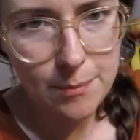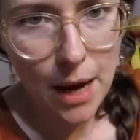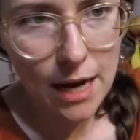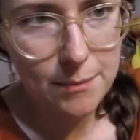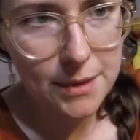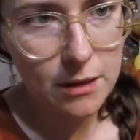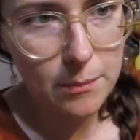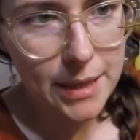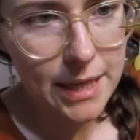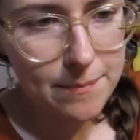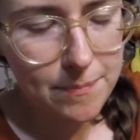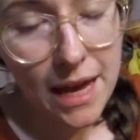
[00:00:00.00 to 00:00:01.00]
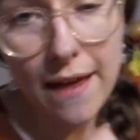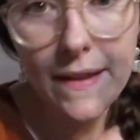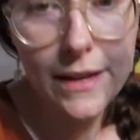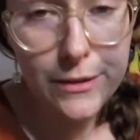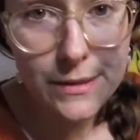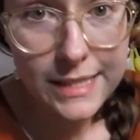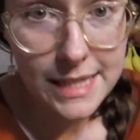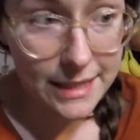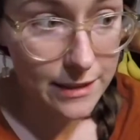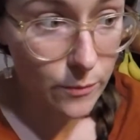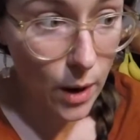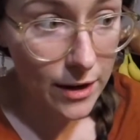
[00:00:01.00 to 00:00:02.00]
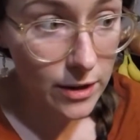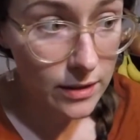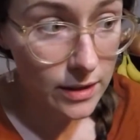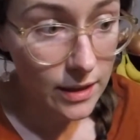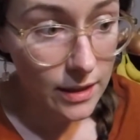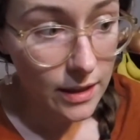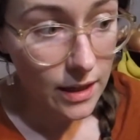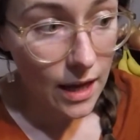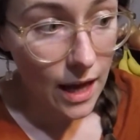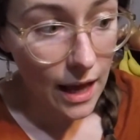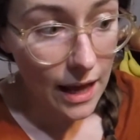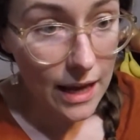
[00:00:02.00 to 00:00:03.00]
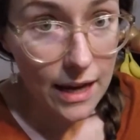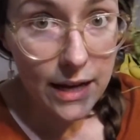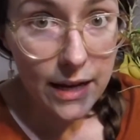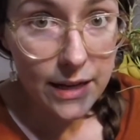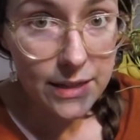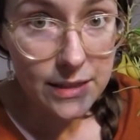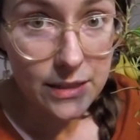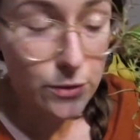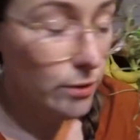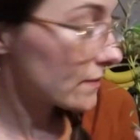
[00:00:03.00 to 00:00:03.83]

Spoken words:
bottom little bit, and then you stick it in water. And sort of